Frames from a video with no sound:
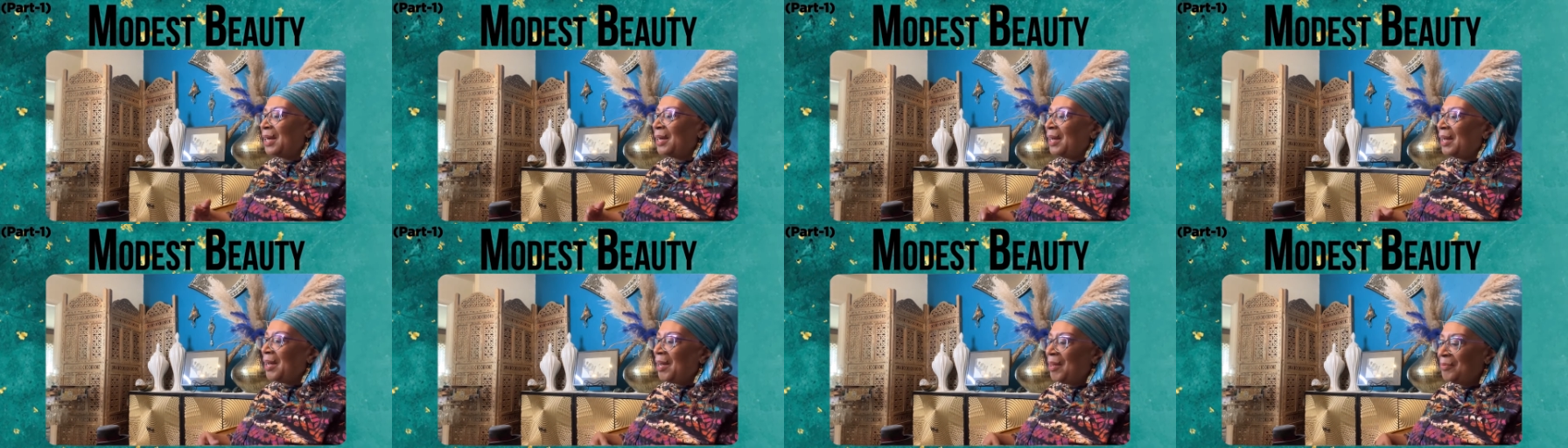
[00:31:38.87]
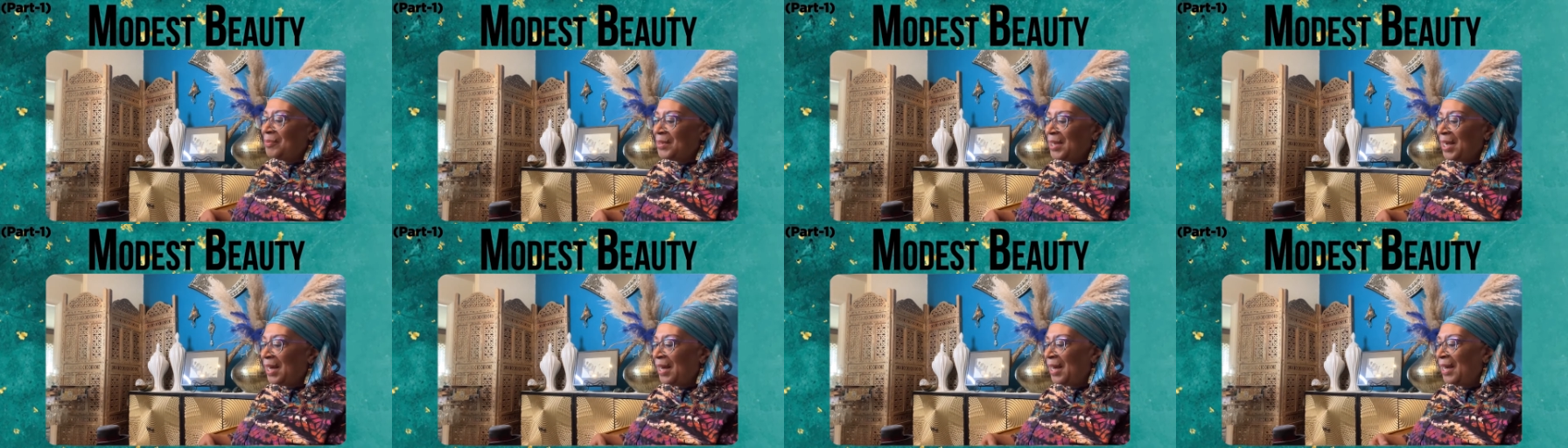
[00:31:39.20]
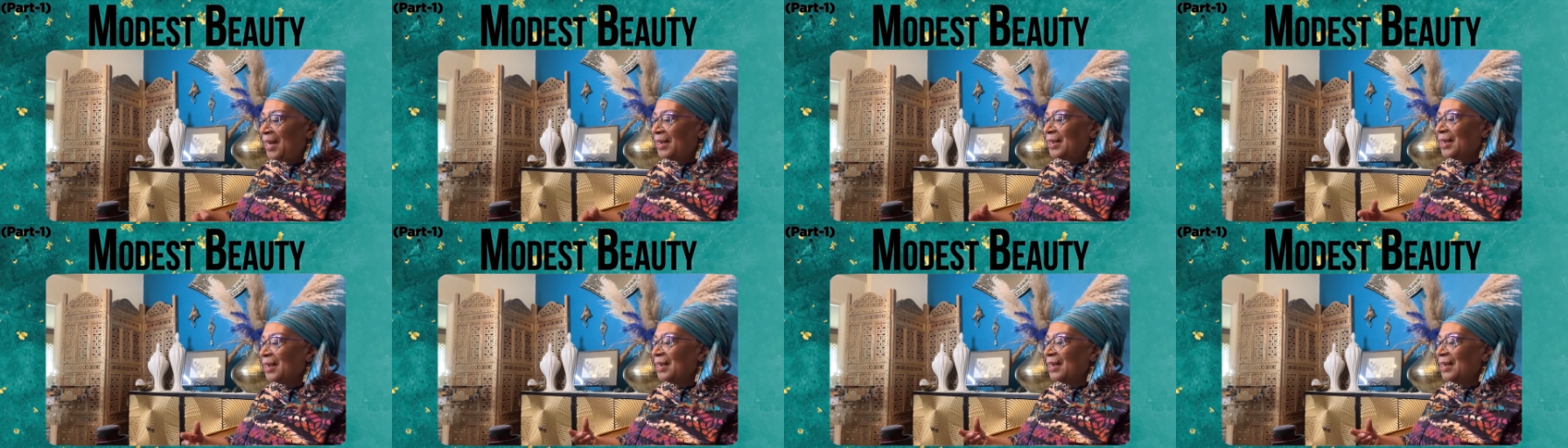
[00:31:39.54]
I have
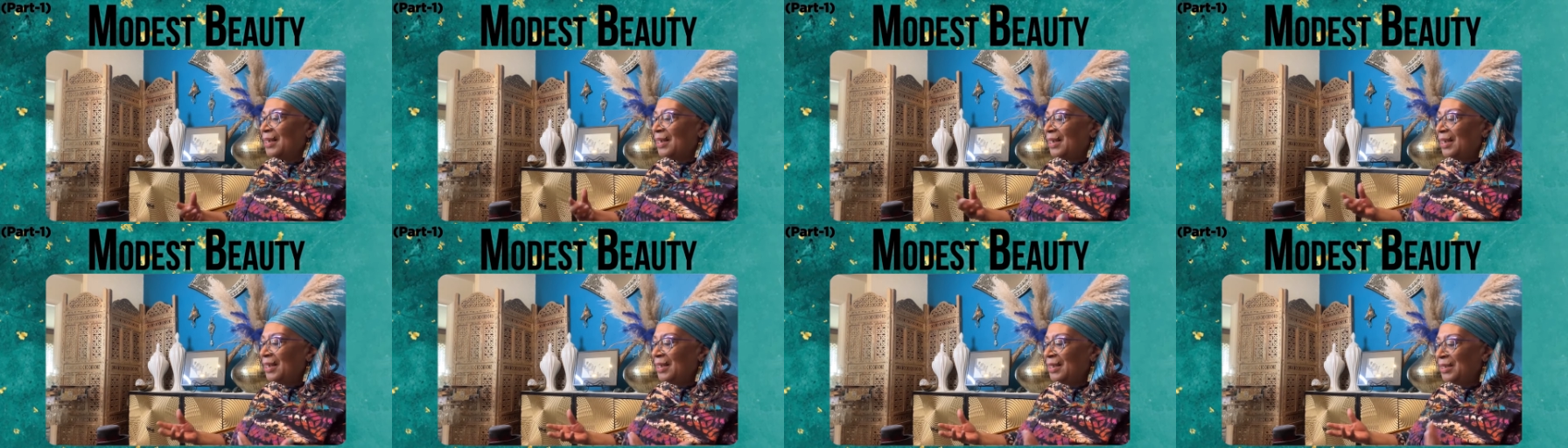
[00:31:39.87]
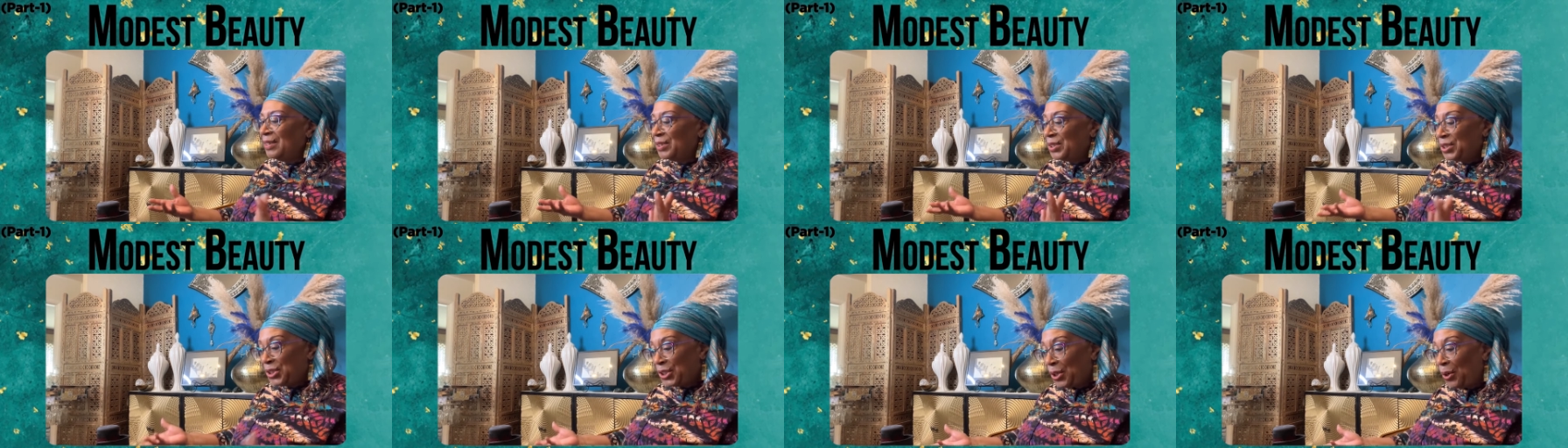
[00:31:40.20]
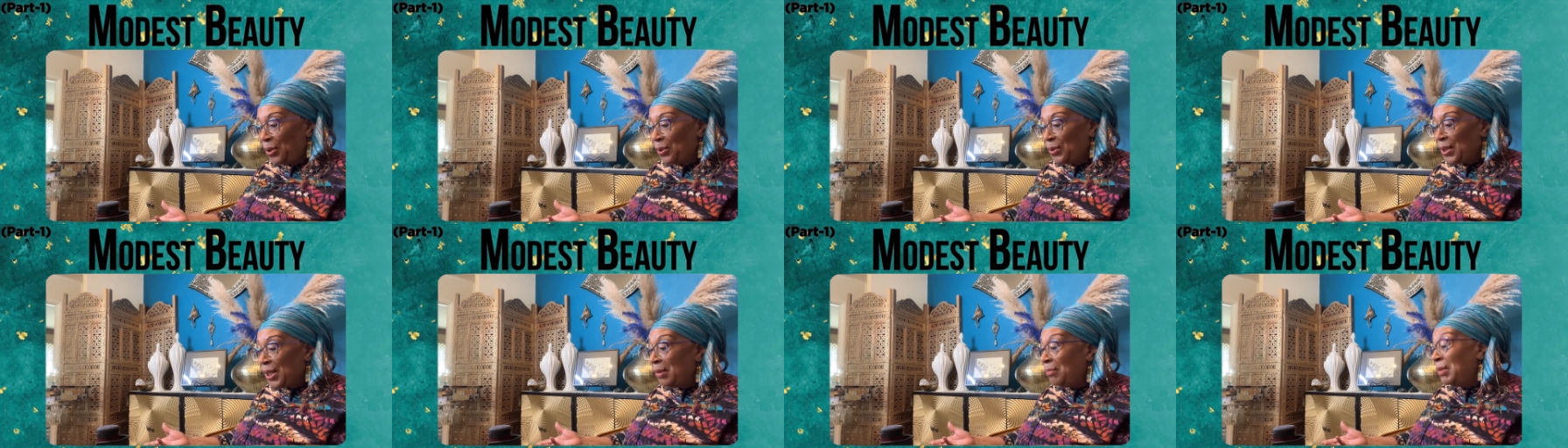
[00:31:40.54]
that, and
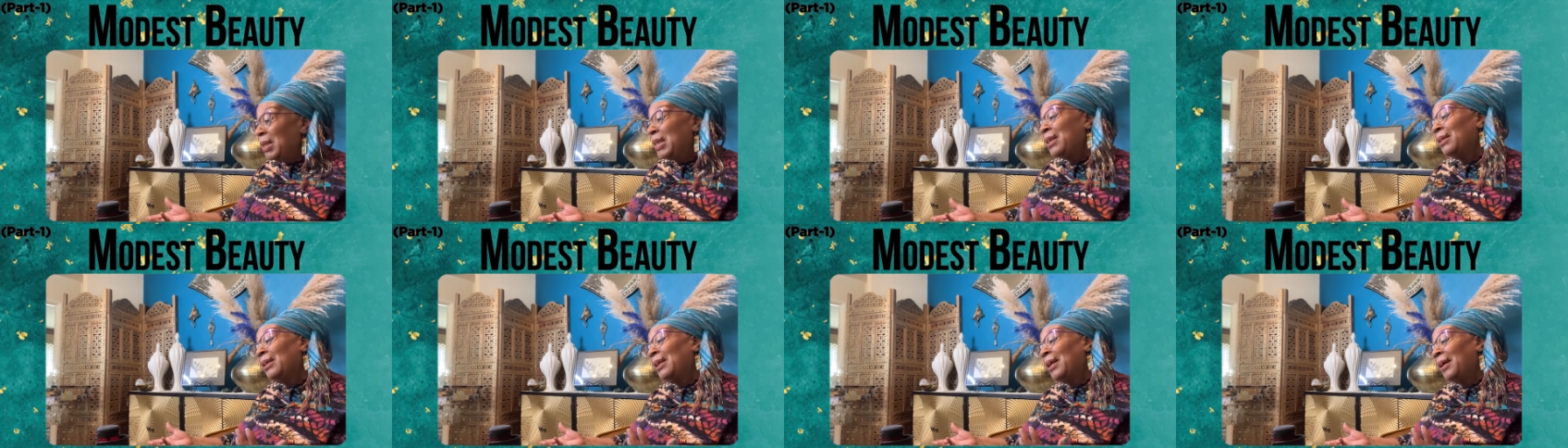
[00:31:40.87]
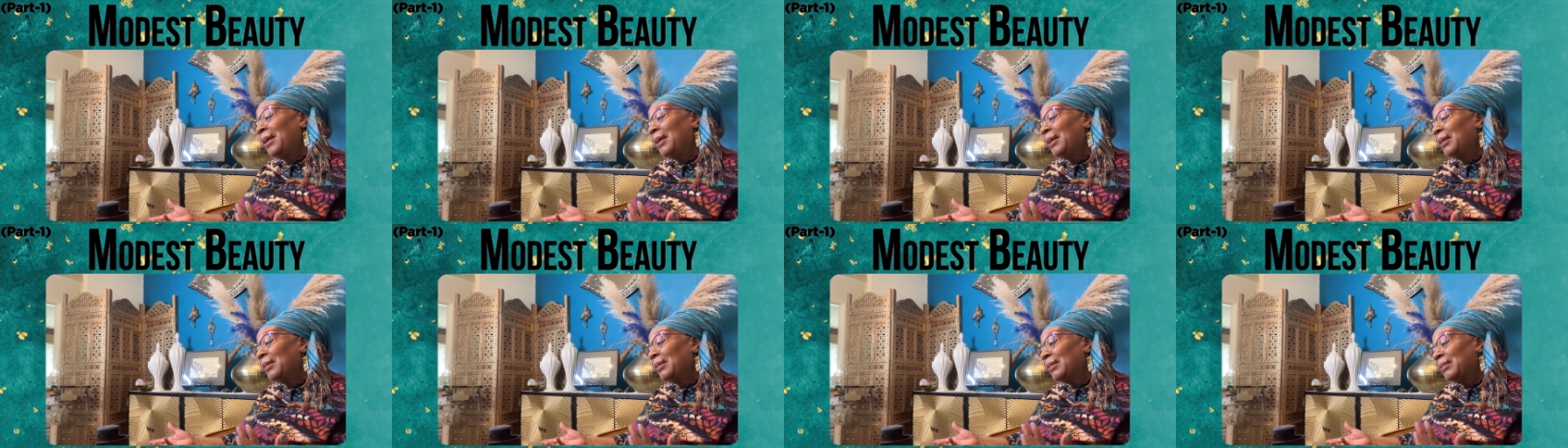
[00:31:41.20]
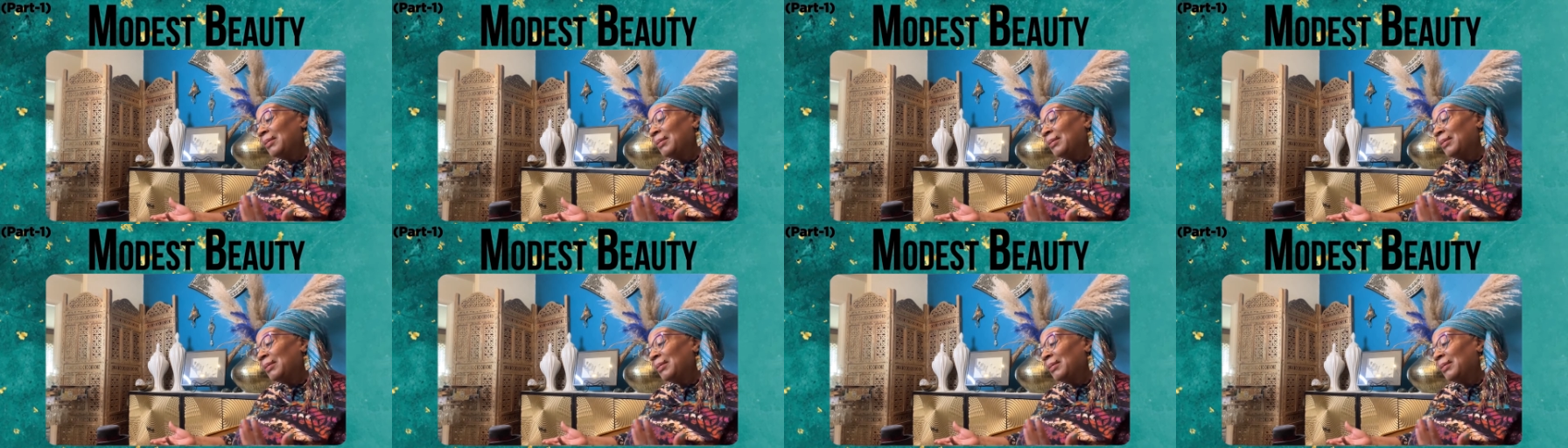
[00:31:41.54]
show them, and they're like